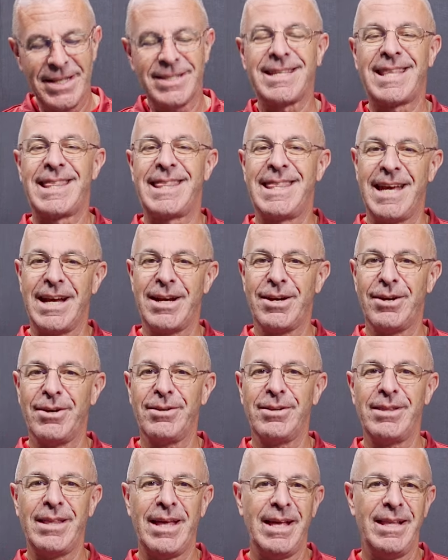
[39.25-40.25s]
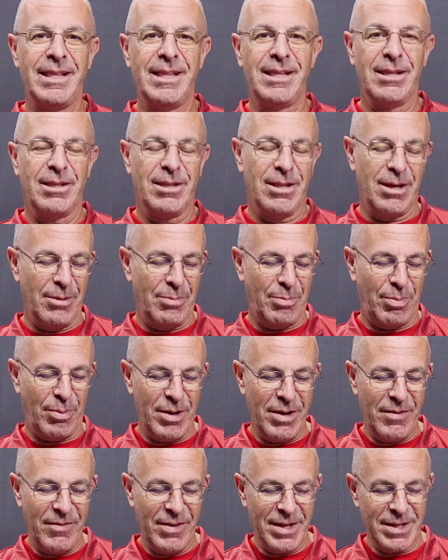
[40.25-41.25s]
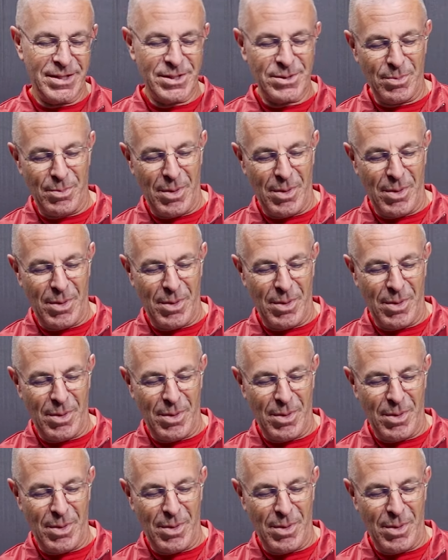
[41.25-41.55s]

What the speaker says: it's thicker than the previous